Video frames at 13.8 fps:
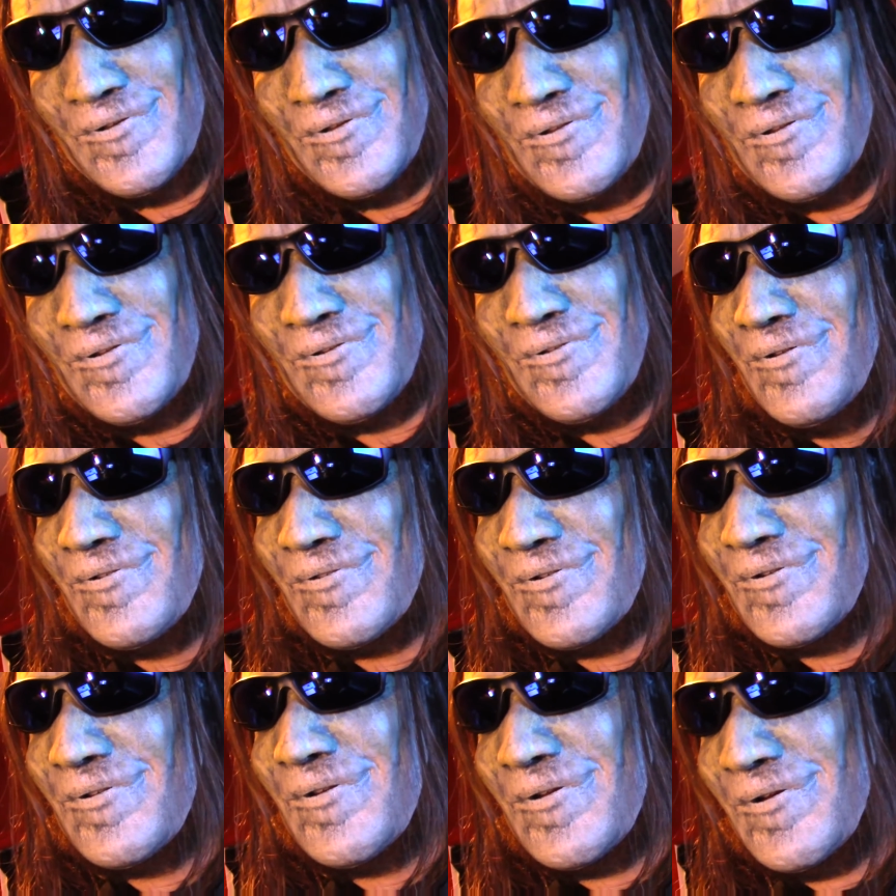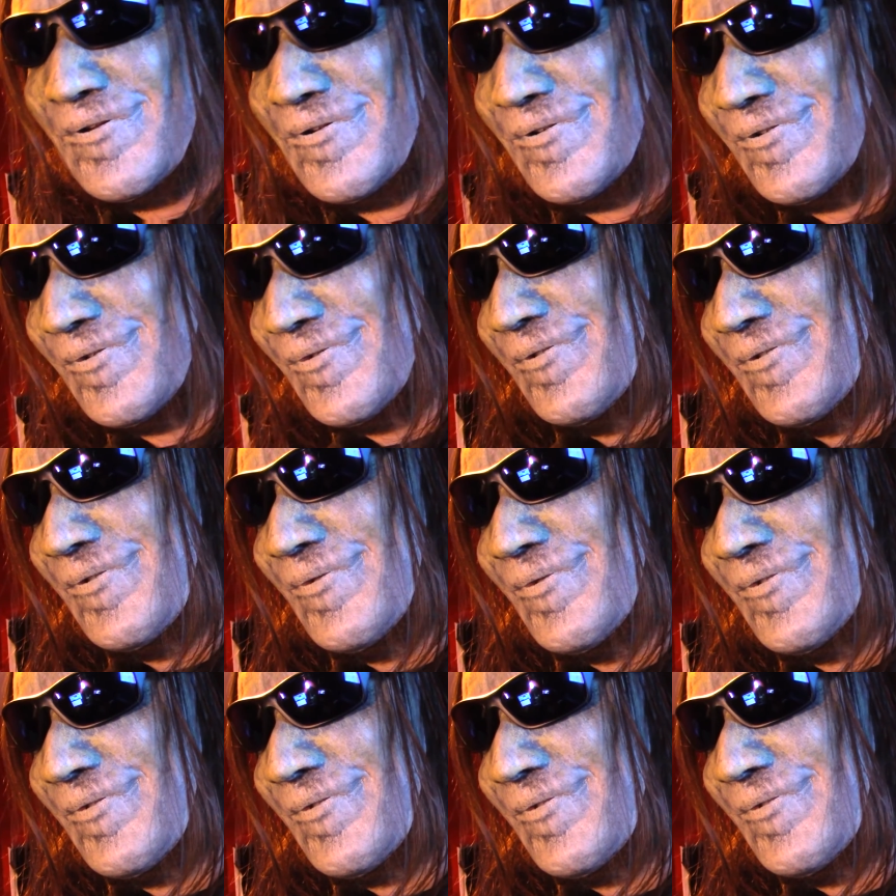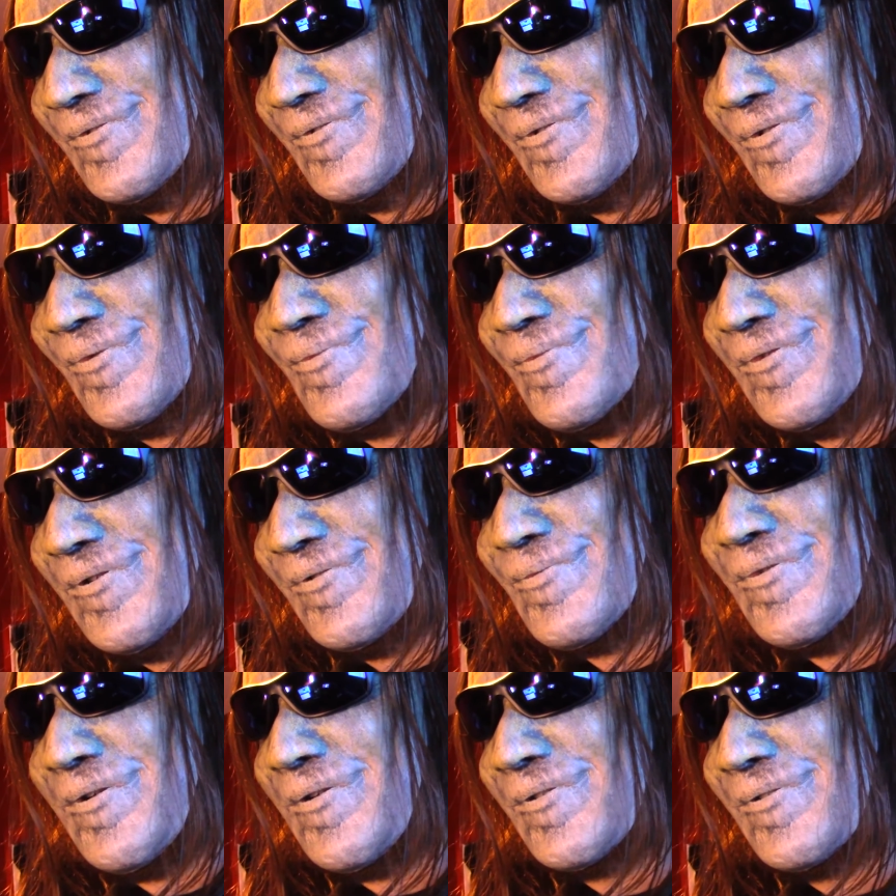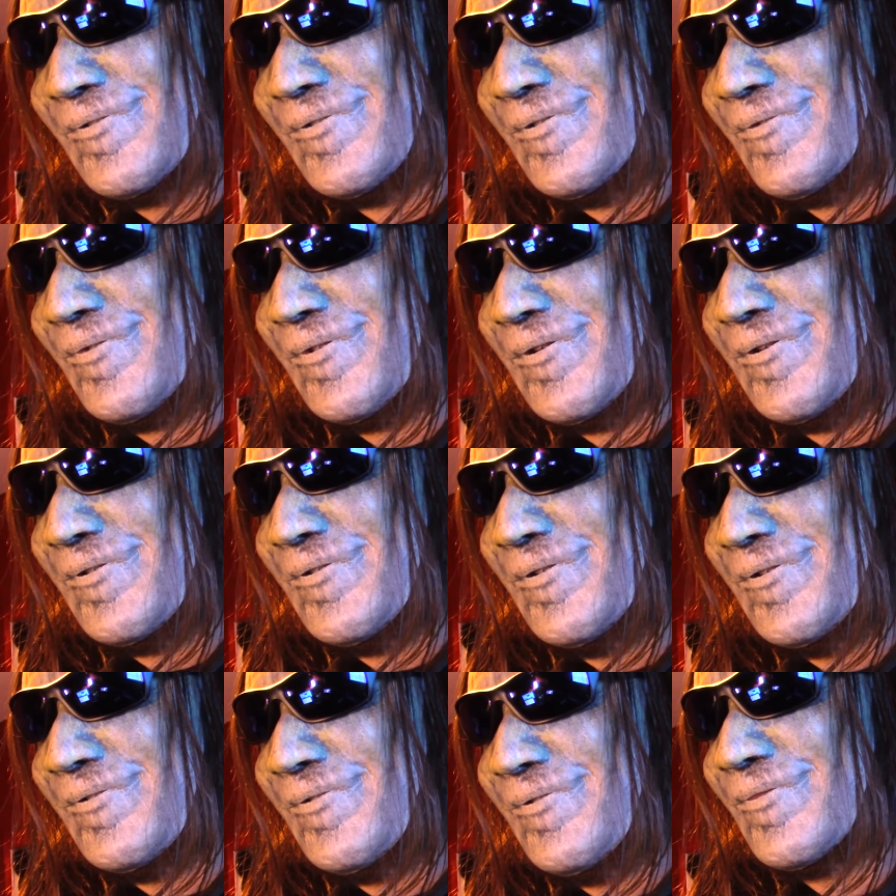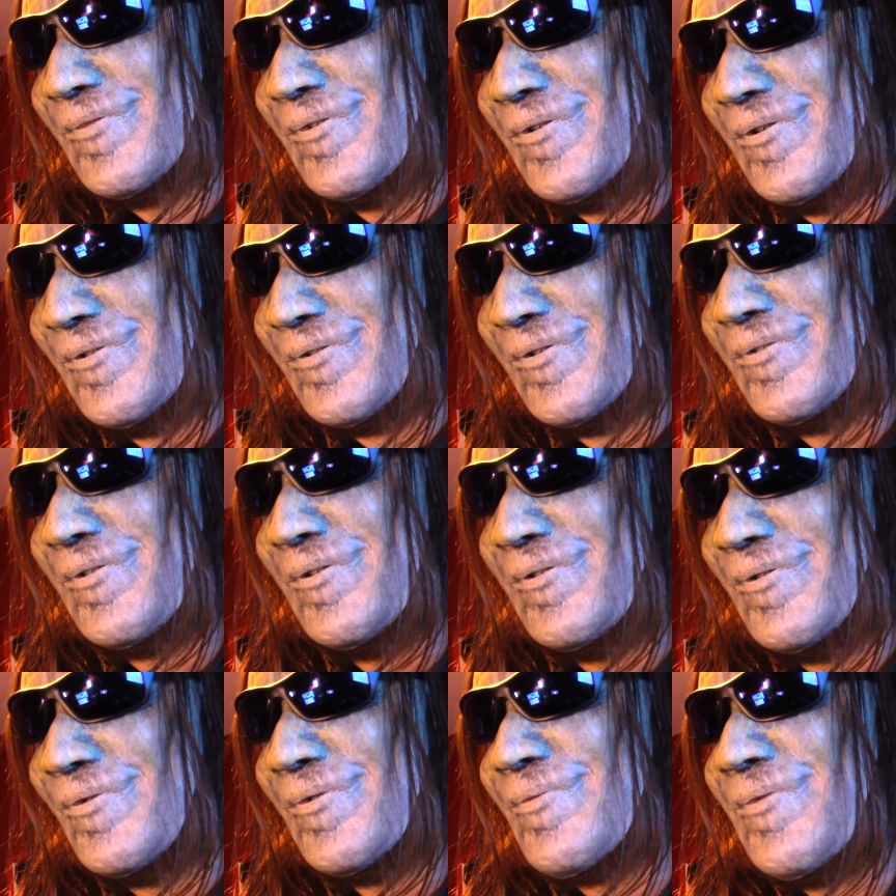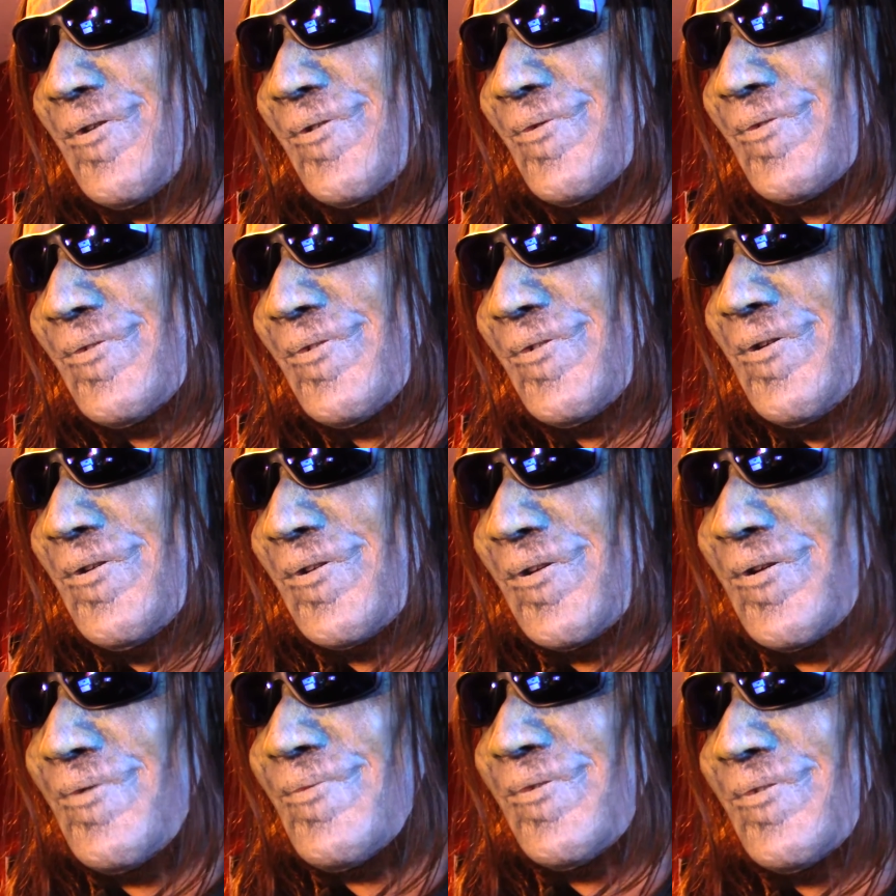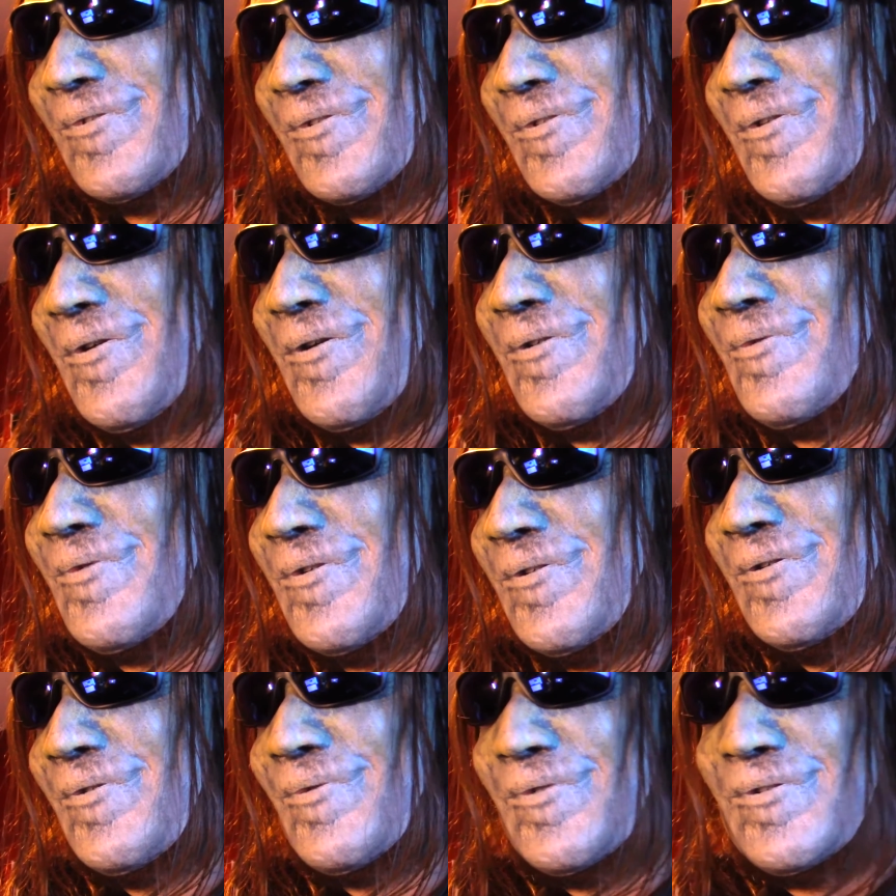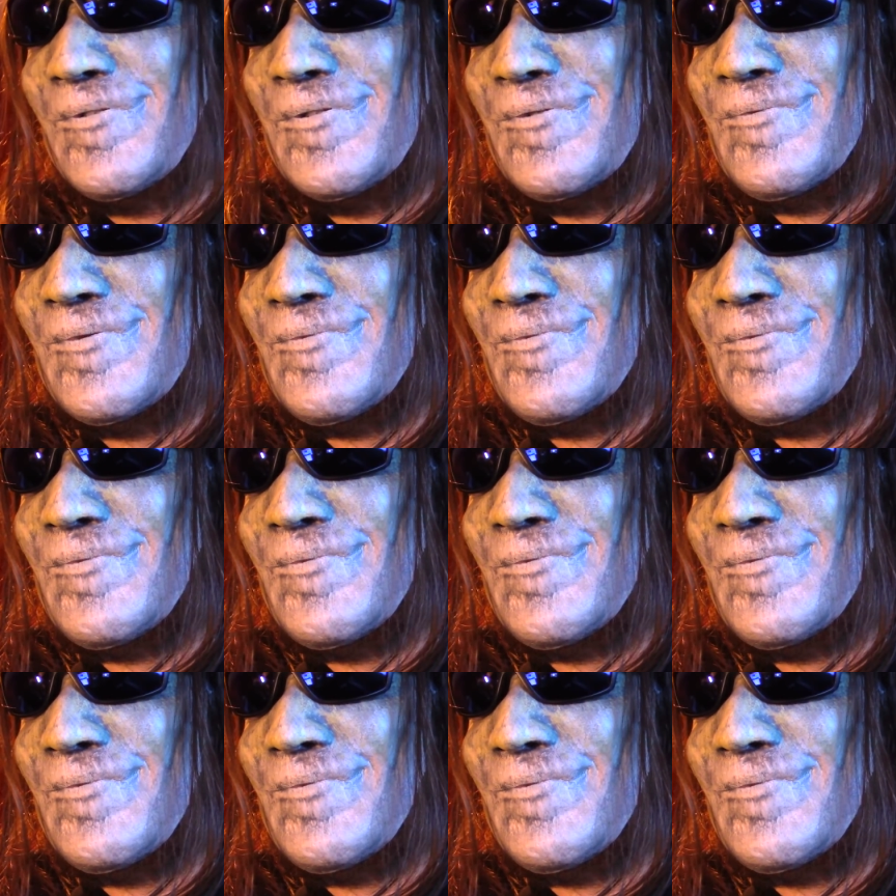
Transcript: And then, still in Idaho, it was just pitch black except for the headlights. And as I said, there was mountains encompassing the highway, or what seemed to